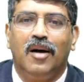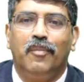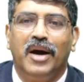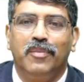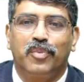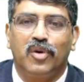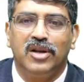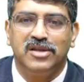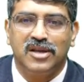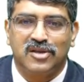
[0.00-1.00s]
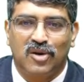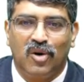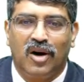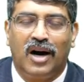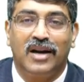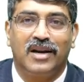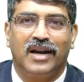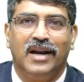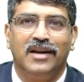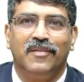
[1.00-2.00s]
By producing slow heart
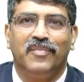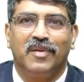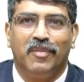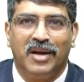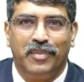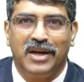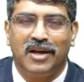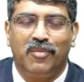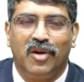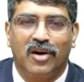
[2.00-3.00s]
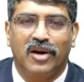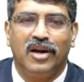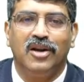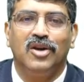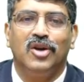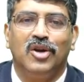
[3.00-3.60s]
rate by beta blocker,